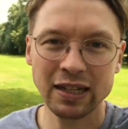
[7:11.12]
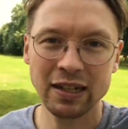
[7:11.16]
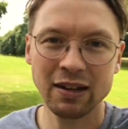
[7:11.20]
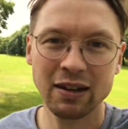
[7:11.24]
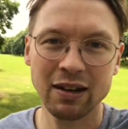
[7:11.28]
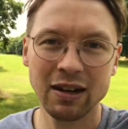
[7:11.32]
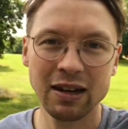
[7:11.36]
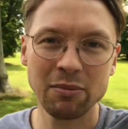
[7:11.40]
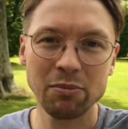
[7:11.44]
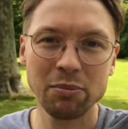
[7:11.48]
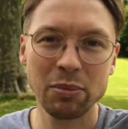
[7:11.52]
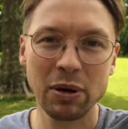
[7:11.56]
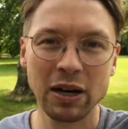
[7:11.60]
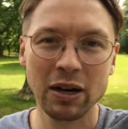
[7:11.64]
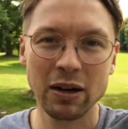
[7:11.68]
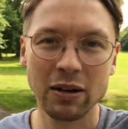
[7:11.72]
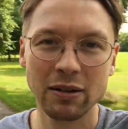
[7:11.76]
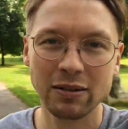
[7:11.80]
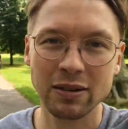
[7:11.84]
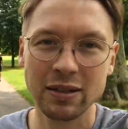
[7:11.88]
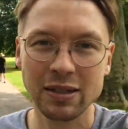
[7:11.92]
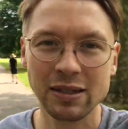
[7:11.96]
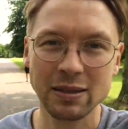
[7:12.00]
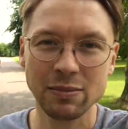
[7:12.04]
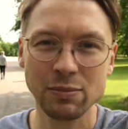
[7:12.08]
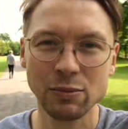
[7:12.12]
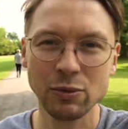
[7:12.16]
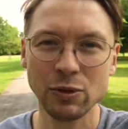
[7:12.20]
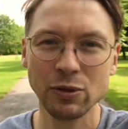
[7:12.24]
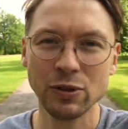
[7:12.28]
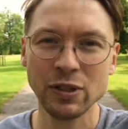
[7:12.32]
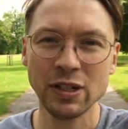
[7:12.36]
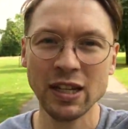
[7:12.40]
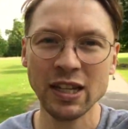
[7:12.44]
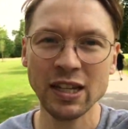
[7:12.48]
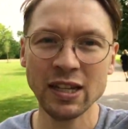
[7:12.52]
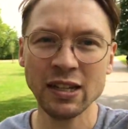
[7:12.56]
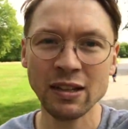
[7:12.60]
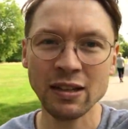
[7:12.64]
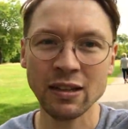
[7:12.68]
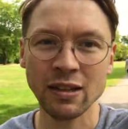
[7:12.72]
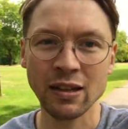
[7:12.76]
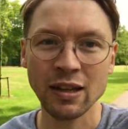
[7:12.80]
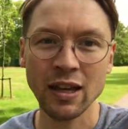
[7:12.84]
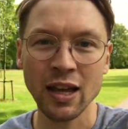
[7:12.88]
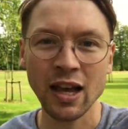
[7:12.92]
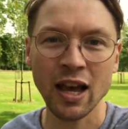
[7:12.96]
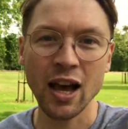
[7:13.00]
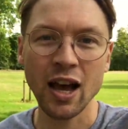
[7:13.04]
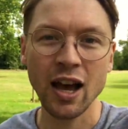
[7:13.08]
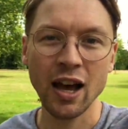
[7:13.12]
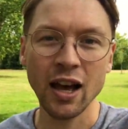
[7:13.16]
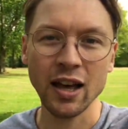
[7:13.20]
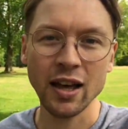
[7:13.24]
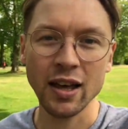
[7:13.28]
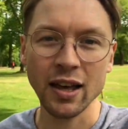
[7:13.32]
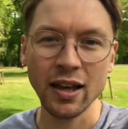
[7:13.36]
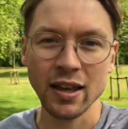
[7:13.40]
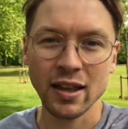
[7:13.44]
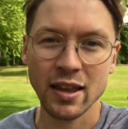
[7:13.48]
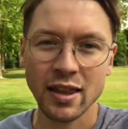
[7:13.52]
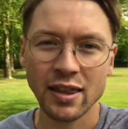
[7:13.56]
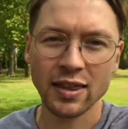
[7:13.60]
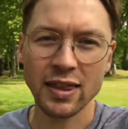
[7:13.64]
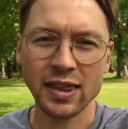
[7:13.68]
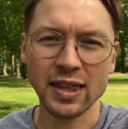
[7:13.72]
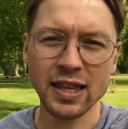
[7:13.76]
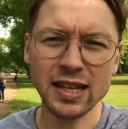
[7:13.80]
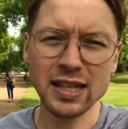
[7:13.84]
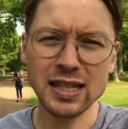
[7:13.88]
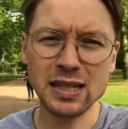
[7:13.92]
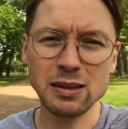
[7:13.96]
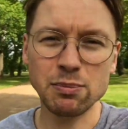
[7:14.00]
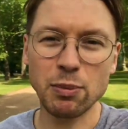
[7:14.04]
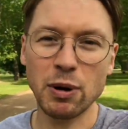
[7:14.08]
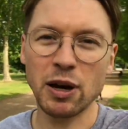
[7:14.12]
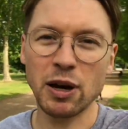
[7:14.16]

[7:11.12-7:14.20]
in Hyde Park this morning. This,